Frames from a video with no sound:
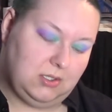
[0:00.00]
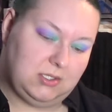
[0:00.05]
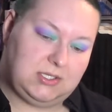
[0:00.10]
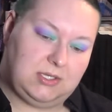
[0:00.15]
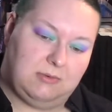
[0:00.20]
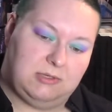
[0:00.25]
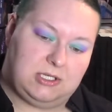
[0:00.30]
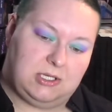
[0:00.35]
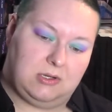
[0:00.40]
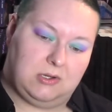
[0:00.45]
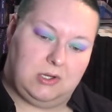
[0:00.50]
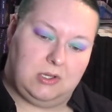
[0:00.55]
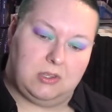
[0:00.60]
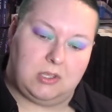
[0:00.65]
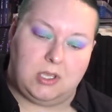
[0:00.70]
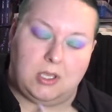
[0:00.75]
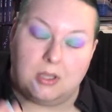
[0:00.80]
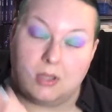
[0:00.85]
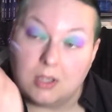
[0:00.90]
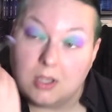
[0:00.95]
The cemetery
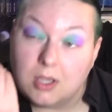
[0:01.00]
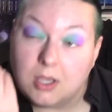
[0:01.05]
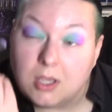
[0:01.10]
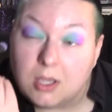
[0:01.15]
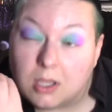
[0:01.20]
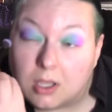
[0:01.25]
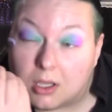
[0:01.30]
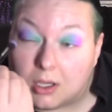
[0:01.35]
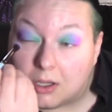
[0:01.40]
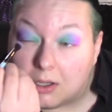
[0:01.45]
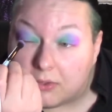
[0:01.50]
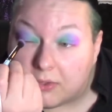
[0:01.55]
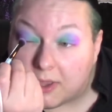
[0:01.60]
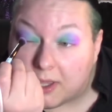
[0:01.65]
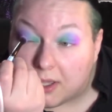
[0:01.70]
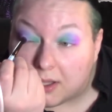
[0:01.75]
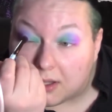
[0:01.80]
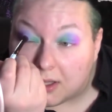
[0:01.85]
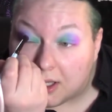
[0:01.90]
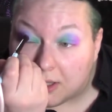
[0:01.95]
that I go
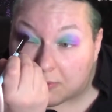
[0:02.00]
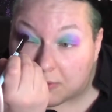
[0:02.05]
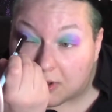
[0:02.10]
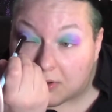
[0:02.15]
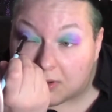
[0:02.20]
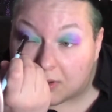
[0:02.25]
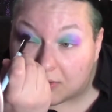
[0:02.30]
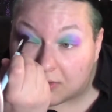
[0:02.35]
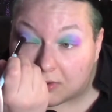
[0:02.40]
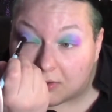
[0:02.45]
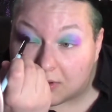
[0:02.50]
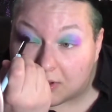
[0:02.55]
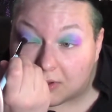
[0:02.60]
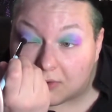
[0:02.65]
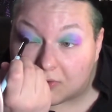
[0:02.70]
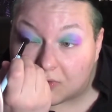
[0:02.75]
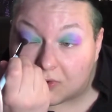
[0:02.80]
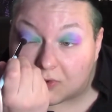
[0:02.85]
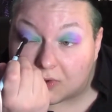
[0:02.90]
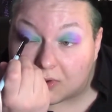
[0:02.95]
that I'm going to
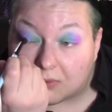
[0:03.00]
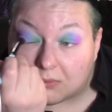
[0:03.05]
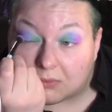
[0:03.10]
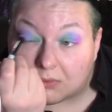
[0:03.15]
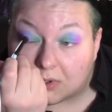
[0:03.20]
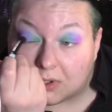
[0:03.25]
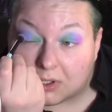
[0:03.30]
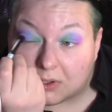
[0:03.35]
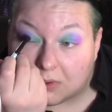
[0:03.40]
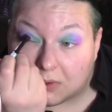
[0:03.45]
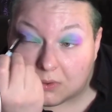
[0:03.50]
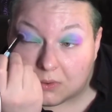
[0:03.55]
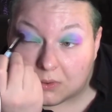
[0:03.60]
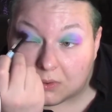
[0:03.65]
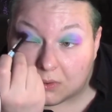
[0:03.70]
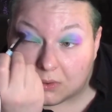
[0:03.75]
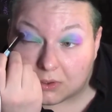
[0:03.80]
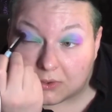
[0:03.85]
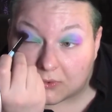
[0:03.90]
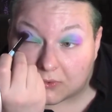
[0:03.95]
is just a really
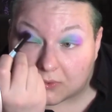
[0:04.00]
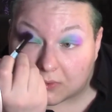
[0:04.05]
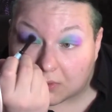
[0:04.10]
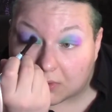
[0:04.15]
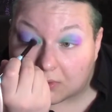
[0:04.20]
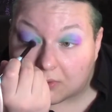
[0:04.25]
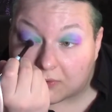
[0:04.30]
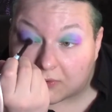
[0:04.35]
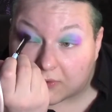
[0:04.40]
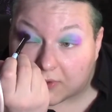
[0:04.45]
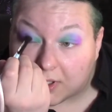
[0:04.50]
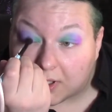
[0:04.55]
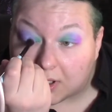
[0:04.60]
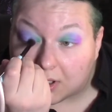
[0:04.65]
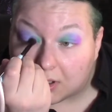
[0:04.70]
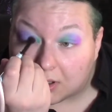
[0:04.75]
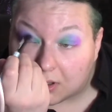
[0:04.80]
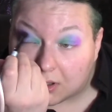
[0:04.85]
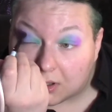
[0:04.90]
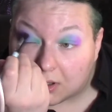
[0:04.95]
cool historical
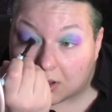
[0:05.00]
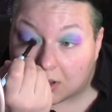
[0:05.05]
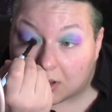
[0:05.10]
site.